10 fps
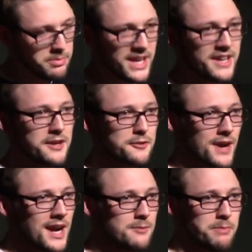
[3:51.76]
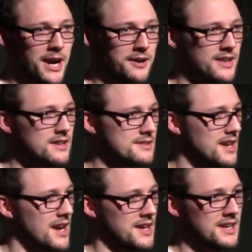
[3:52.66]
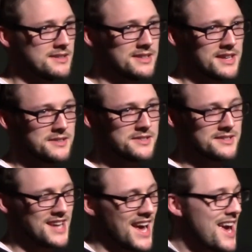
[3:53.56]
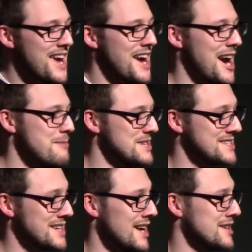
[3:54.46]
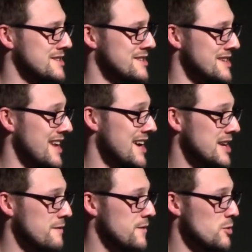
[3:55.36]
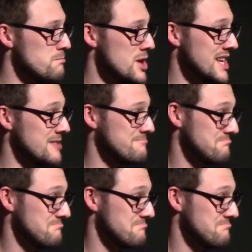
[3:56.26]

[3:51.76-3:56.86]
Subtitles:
Being a grandparent, that's kind of easy. That's just, hey, I'm a skeleton and I give you money.